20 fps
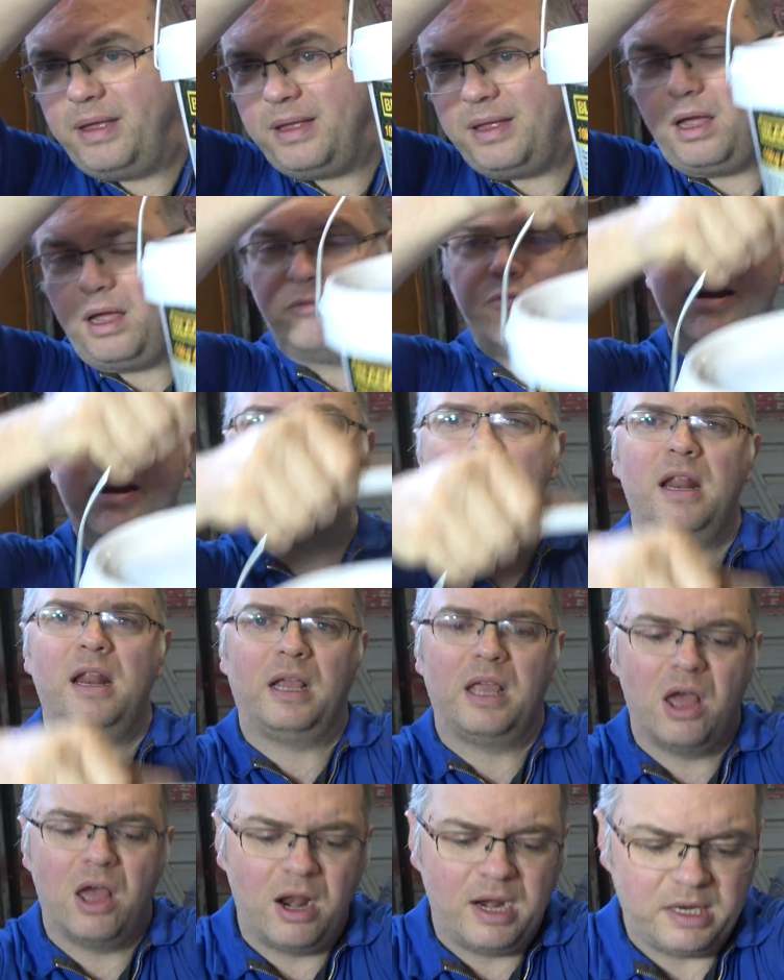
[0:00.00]
I ran out of
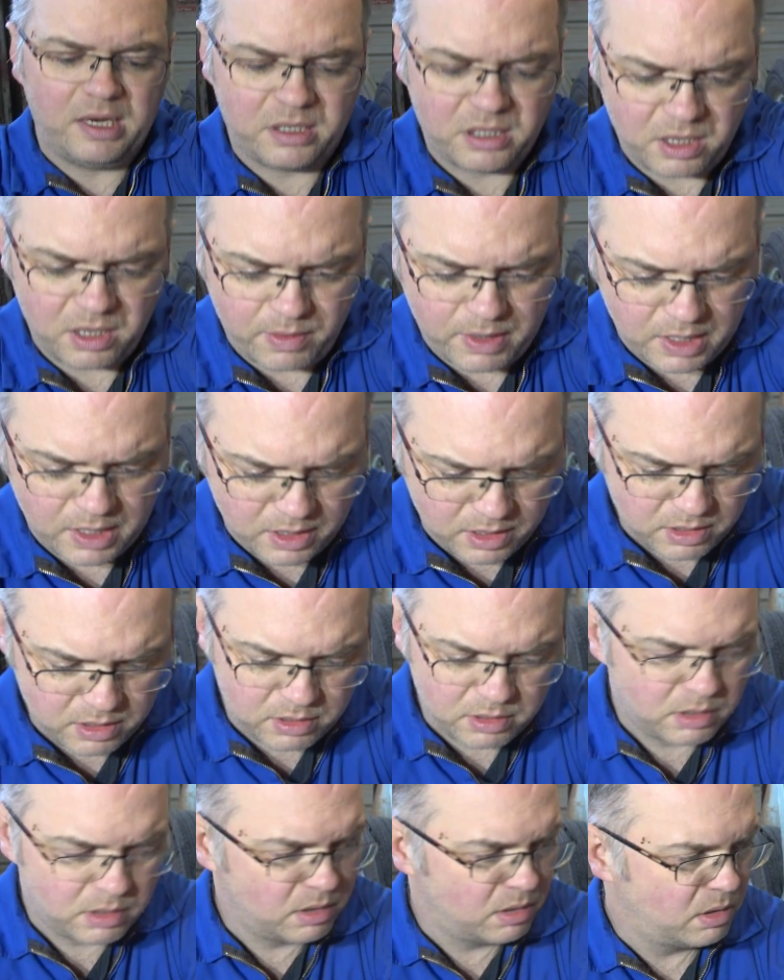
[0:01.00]
garnet, so
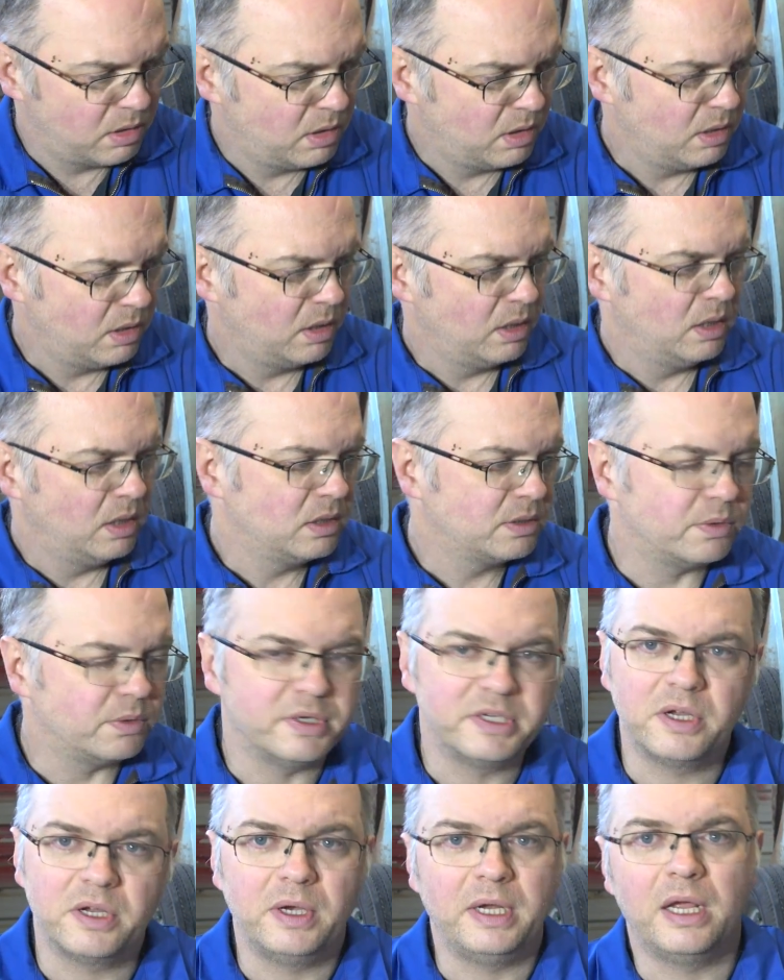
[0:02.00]
that's why
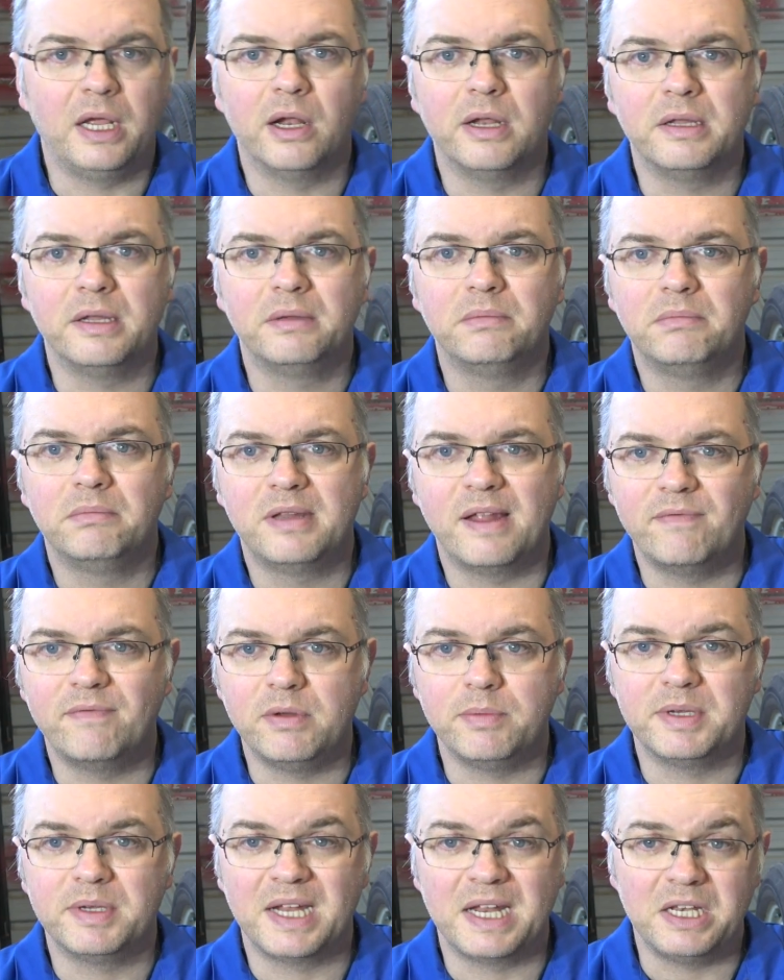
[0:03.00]
it's only kind of
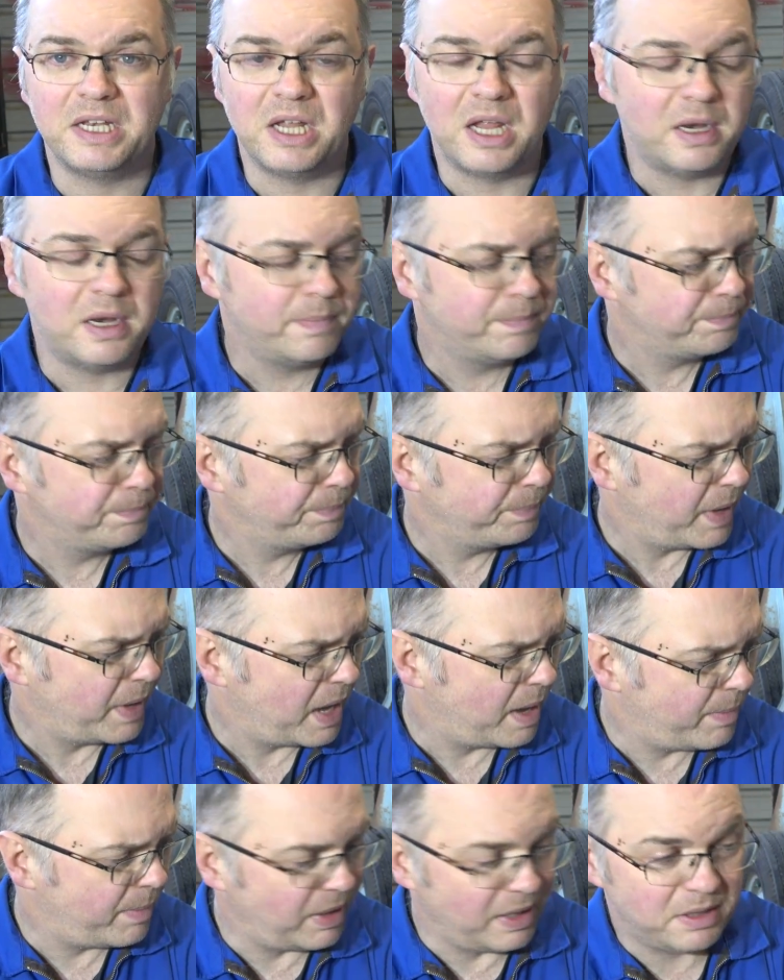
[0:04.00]
70% done.
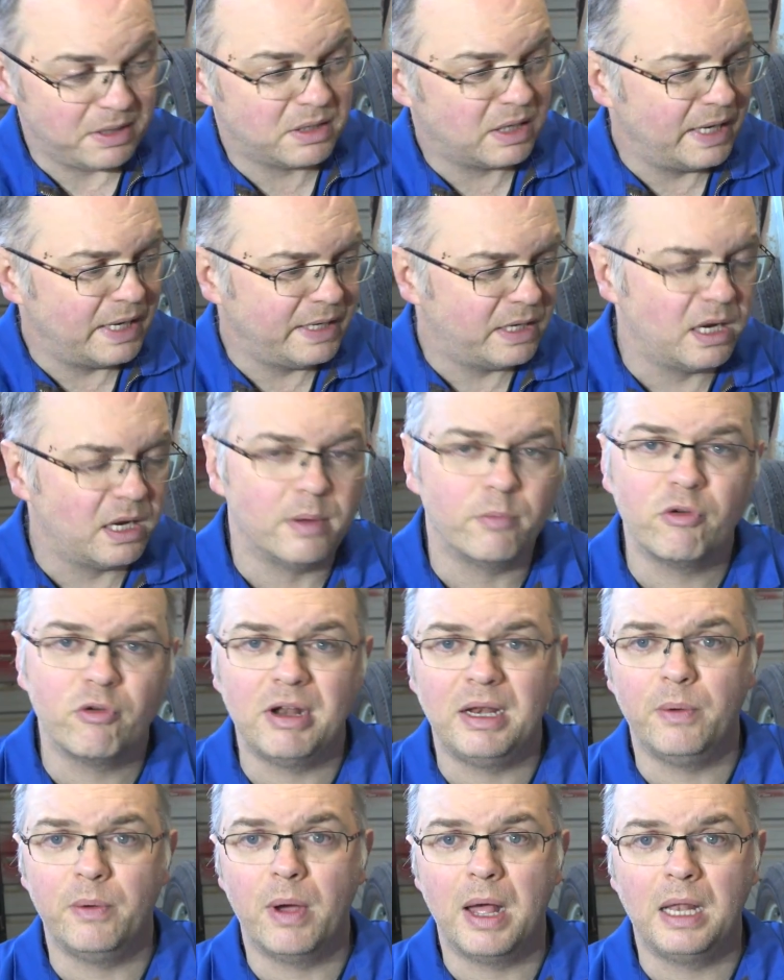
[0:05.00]
But it's cleaned it up
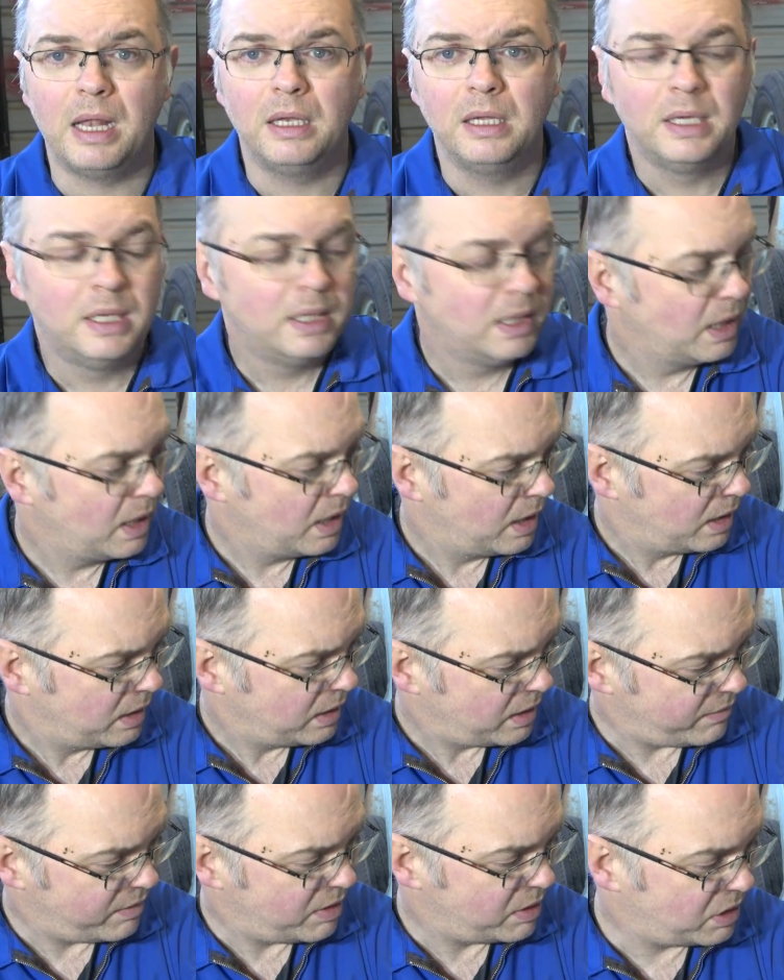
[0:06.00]
really well,
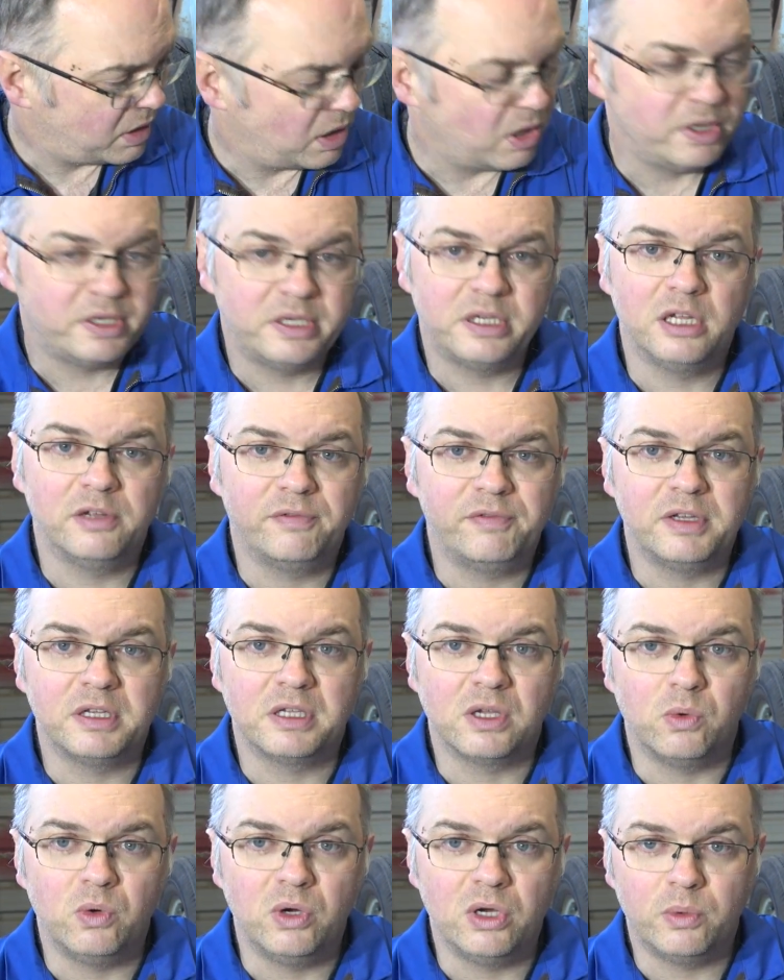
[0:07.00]
given us a nice surface
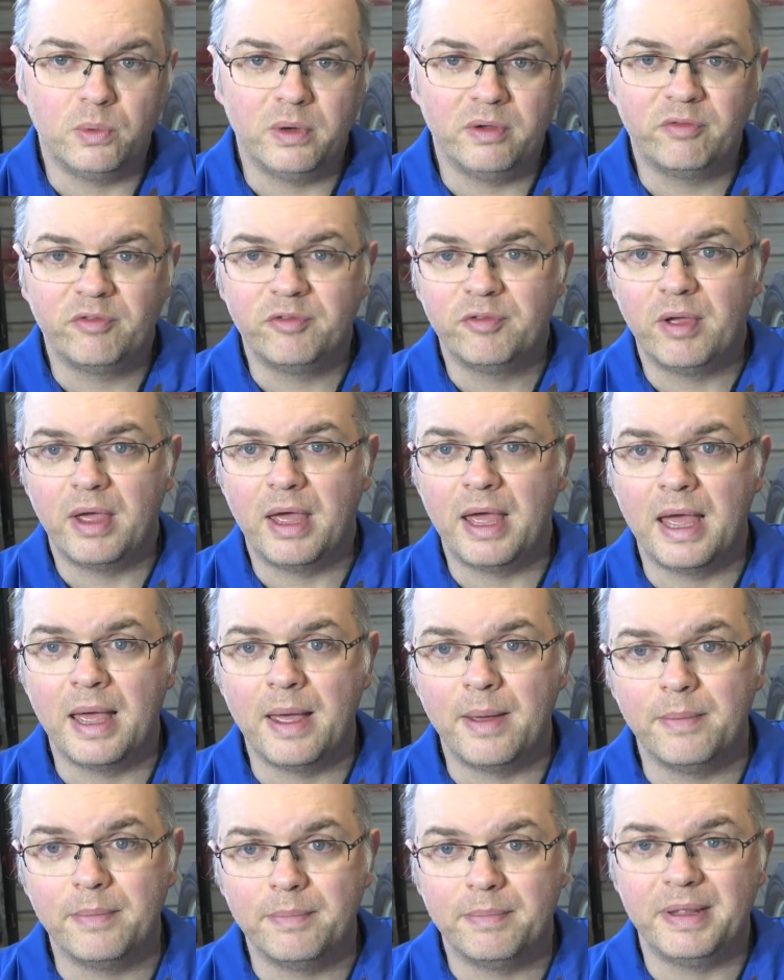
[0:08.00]
to work with.
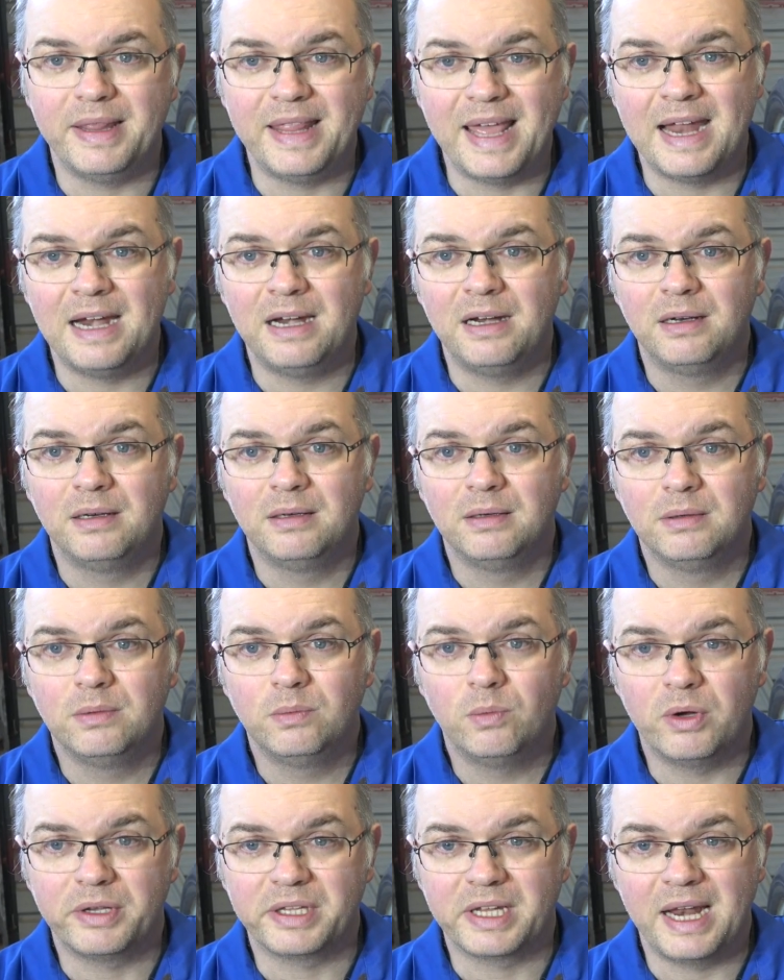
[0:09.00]
But then,
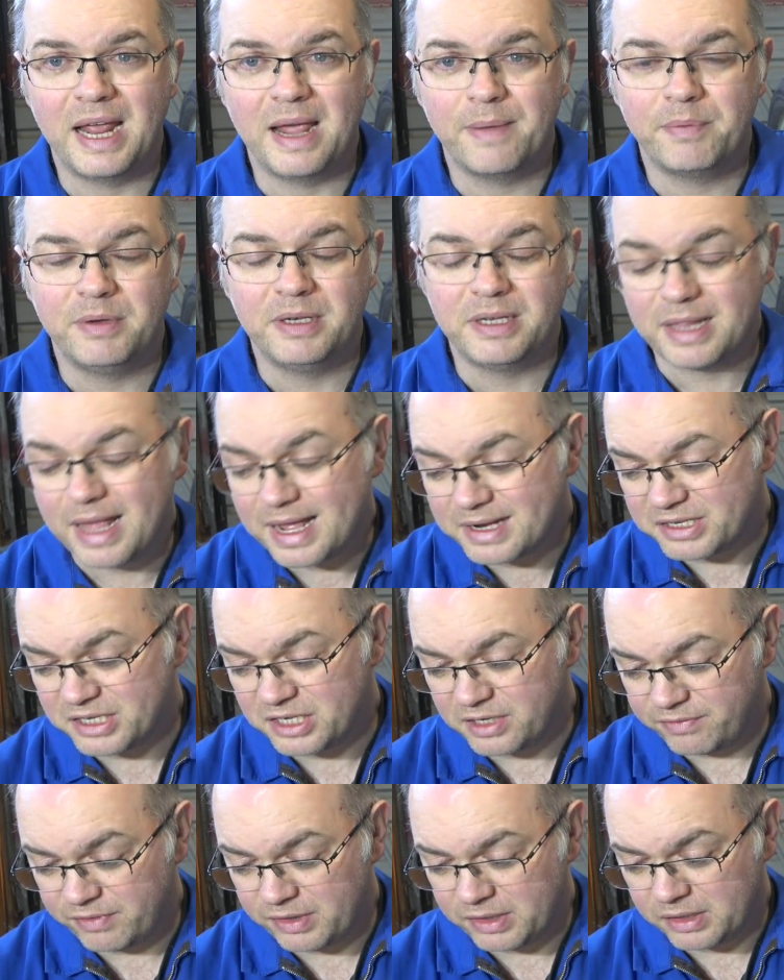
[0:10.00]
what's going to happen to that
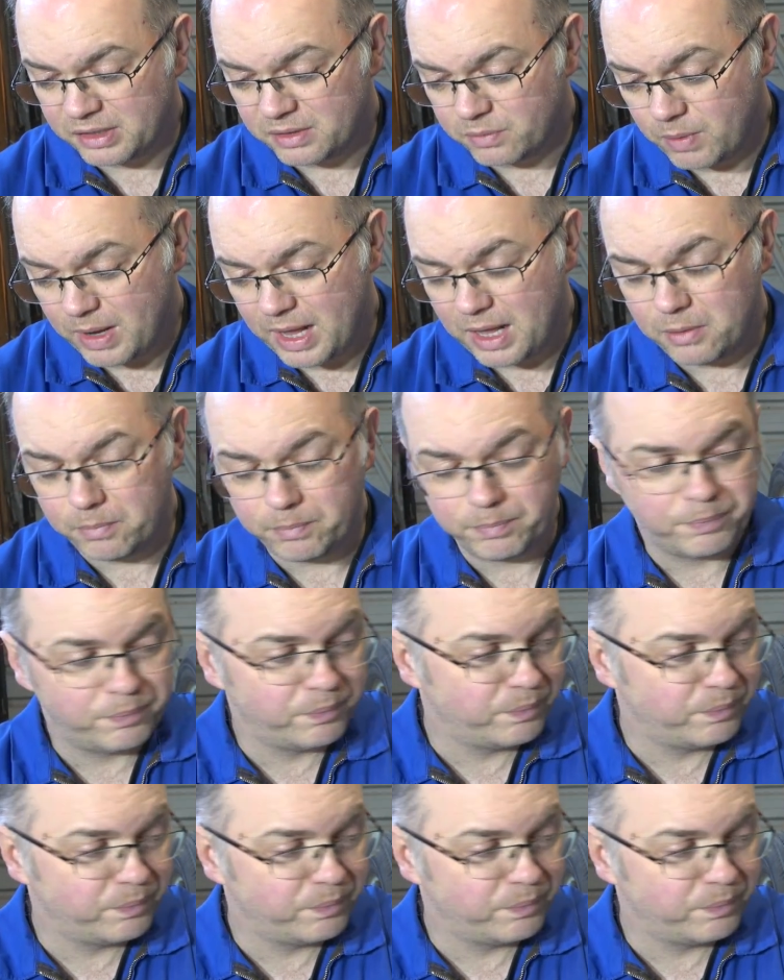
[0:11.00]
surface? Well,